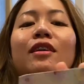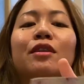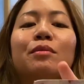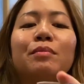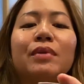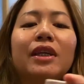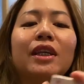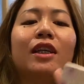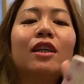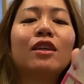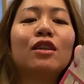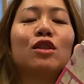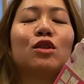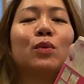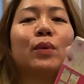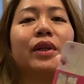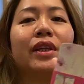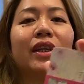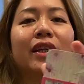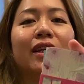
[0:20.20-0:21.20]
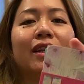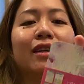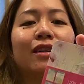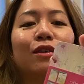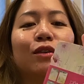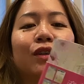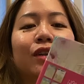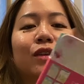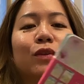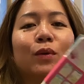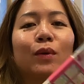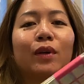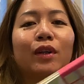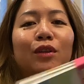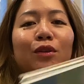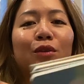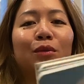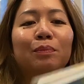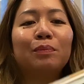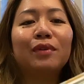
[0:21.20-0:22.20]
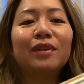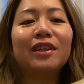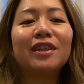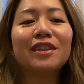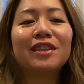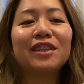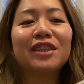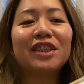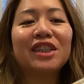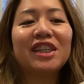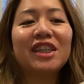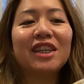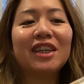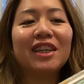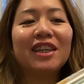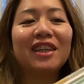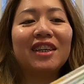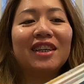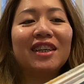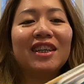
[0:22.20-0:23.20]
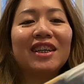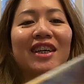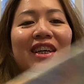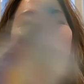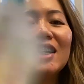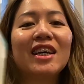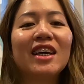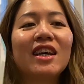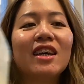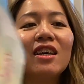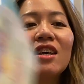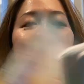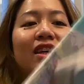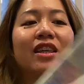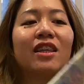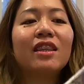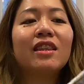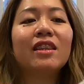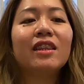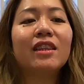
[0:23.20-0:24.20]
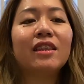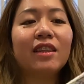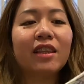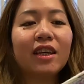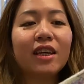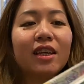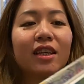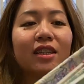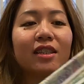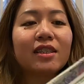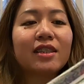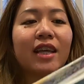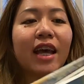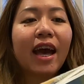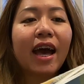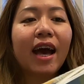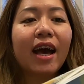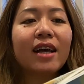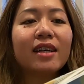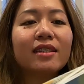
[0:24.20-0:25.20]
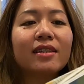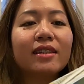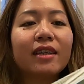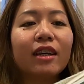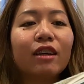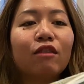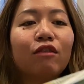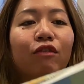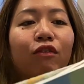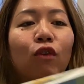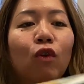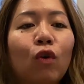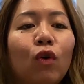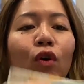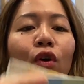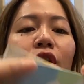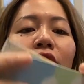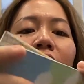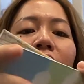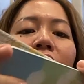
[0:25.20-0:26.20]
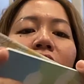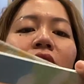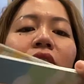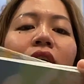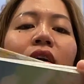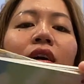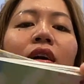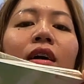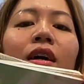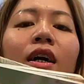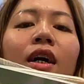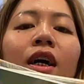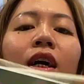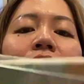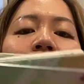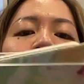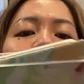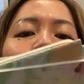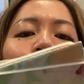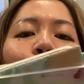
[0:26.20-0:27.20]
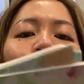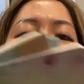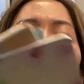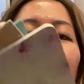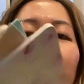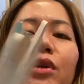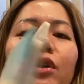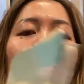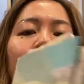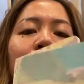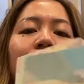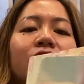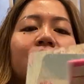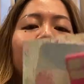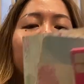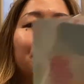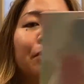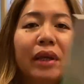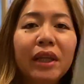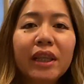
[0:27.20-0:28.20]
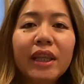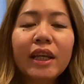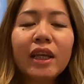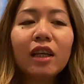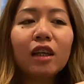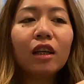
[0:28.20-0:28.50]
to be twinning or quadrupleting. This has like 4 notebooks, mini